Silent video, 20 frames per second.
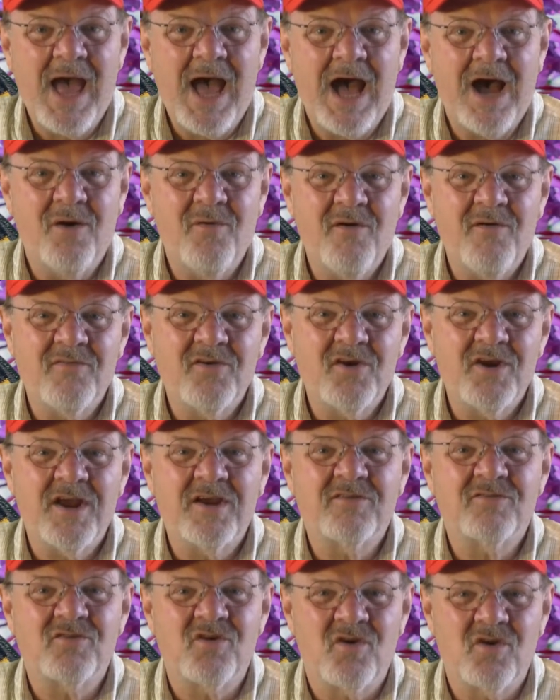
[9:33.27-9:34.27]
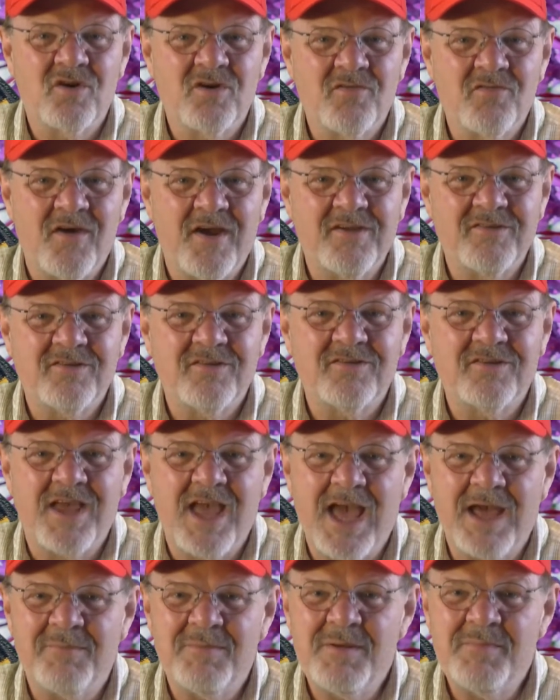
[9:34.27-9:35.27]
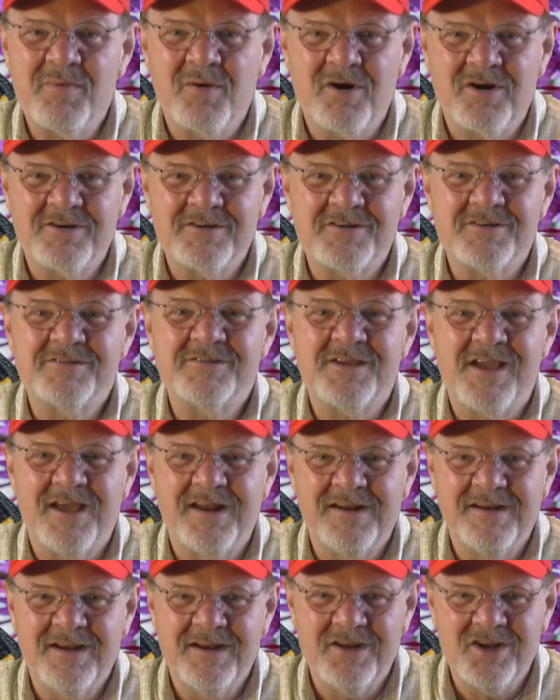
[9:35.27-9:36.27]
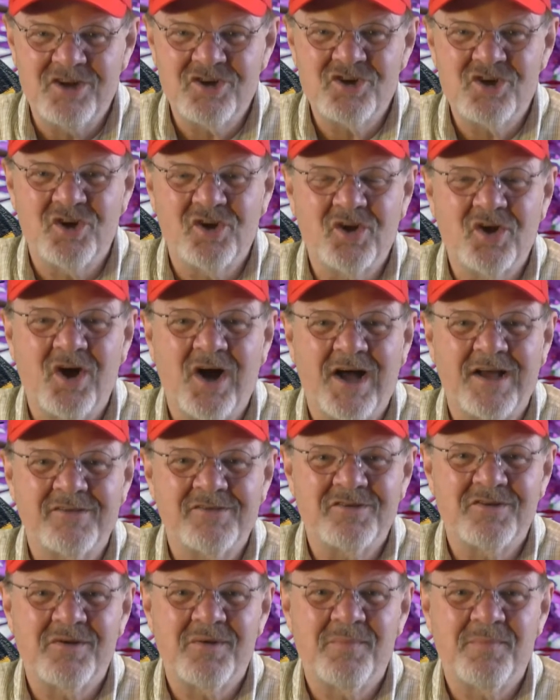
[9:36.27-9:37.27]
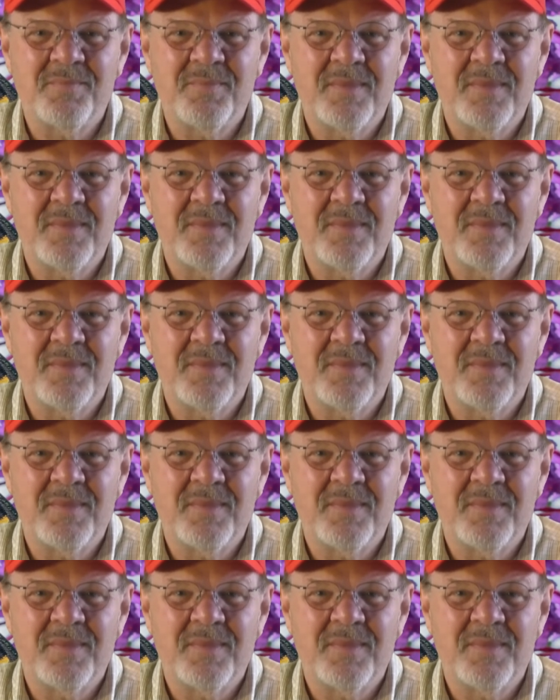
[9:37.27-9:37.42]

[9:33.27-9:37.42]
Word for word: However, external devices can be purchased at an additional cost.